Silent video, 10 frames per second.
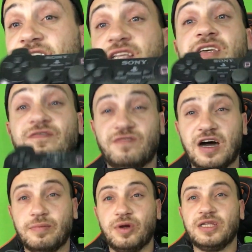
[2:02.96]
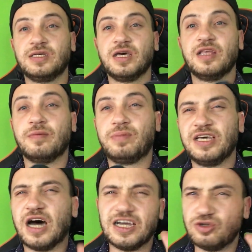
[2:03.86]
that it can vibrate.
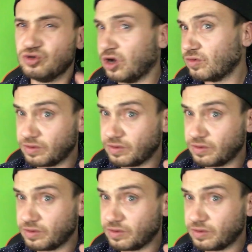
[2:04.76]
I do not